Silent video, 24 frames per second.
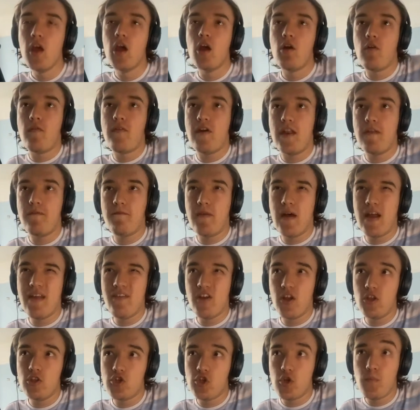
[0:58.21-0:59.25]
We've had a
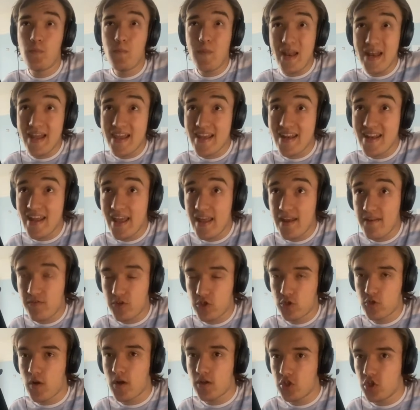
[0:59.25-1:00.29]
500 billion
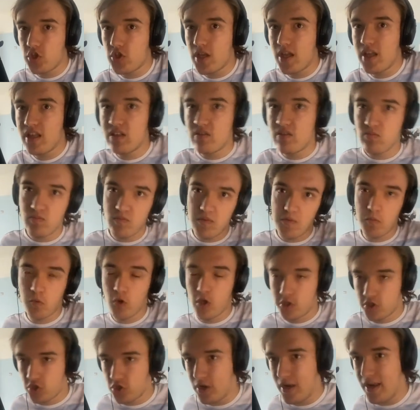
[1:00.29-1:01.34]
infrastructure deal,
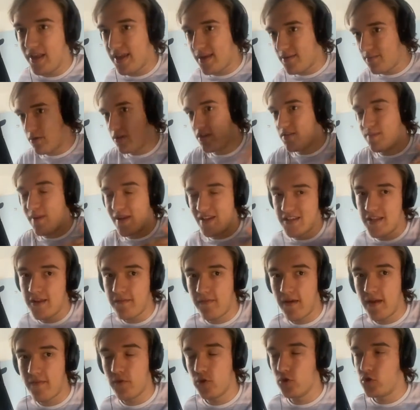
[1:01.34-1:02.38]
1 trillion, but it's basically
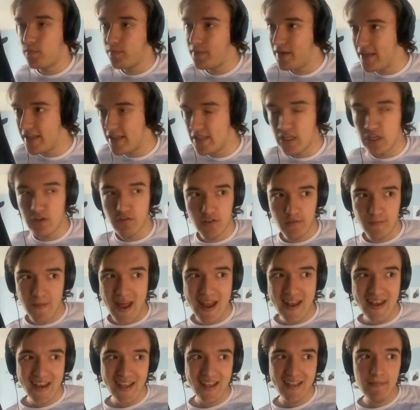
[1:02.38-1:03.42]
500 billion new
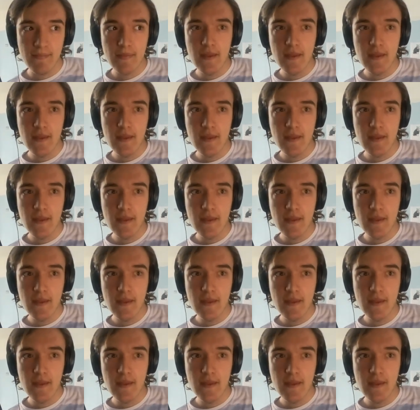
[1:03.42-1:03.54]
spending.